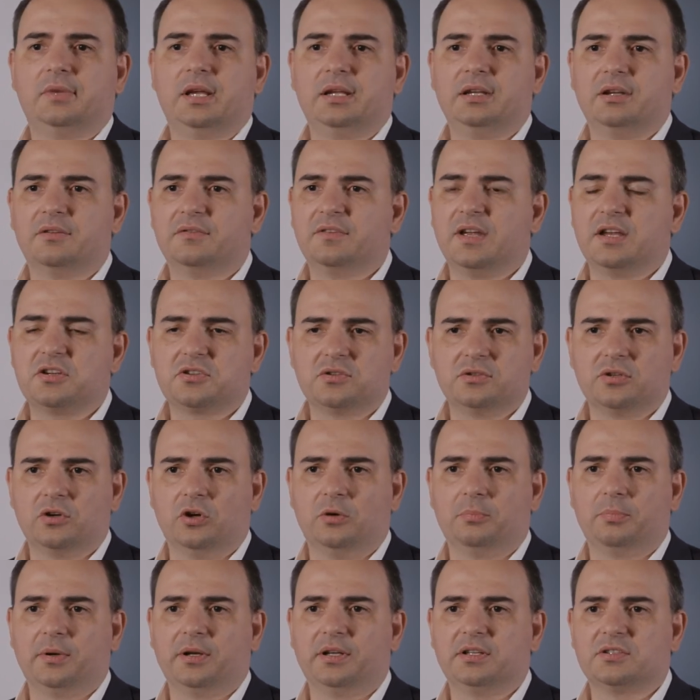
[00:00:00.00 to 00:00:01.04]
innovation
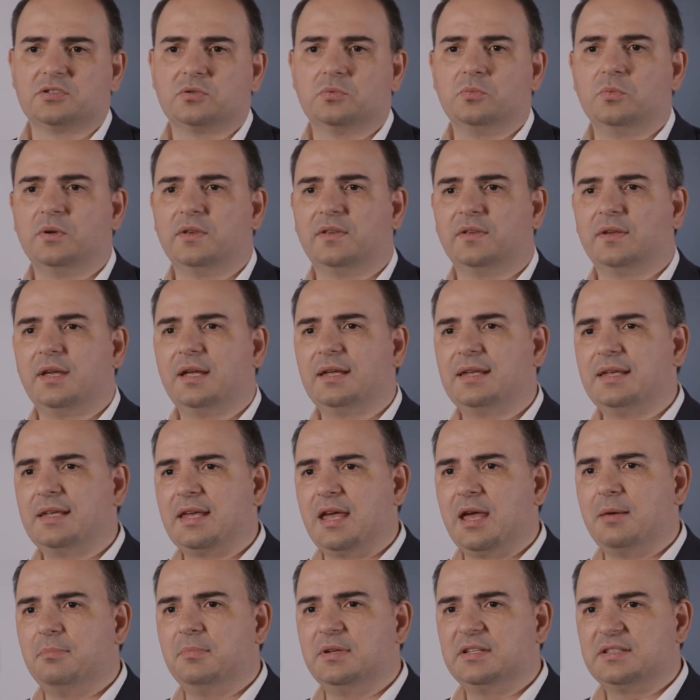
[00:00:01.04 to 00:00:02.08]
companies with
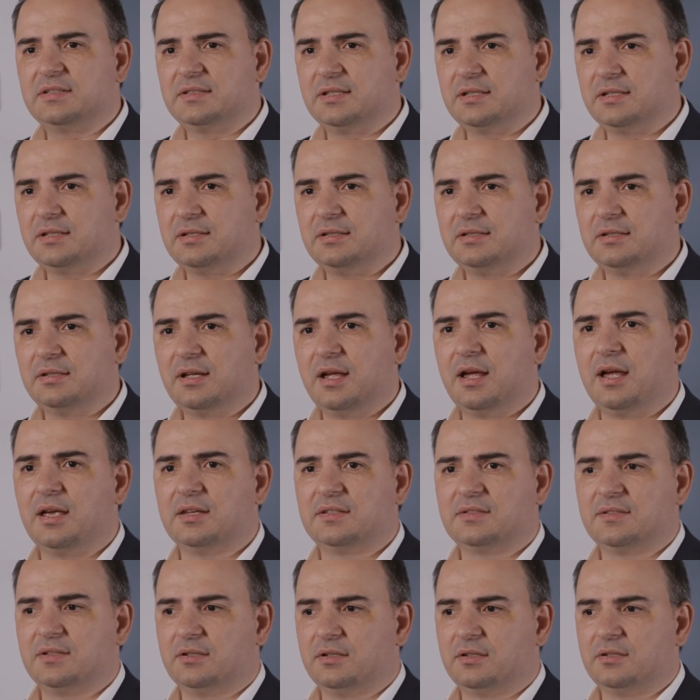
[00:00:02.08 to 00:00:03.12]
chemistry
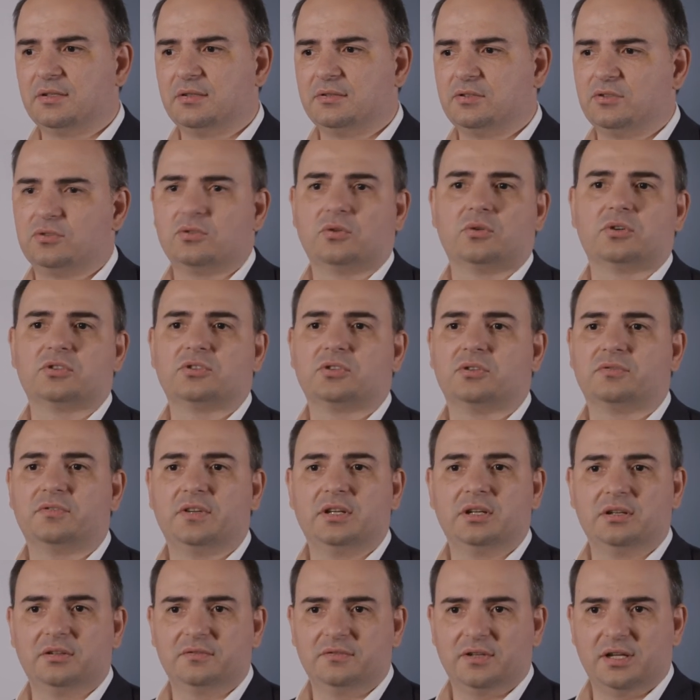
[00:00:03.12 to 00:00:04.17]
as their source
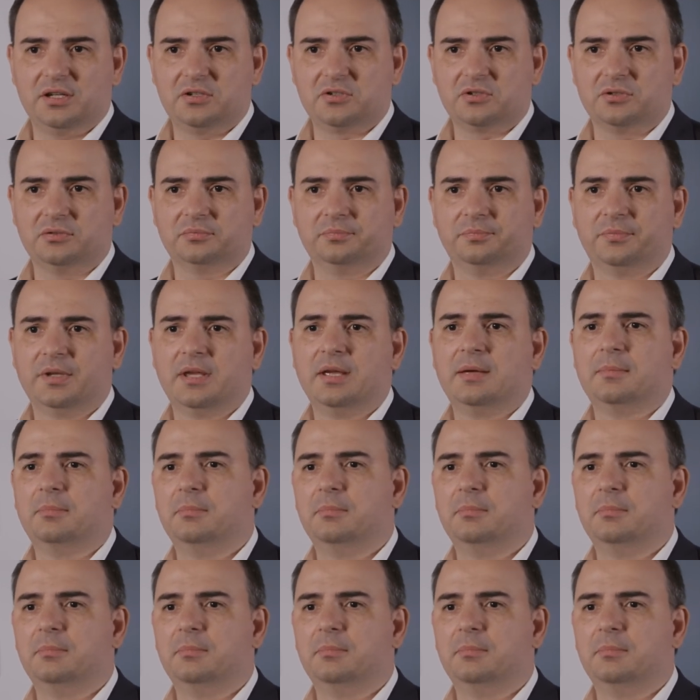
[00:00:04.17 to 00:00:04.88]
of innovation.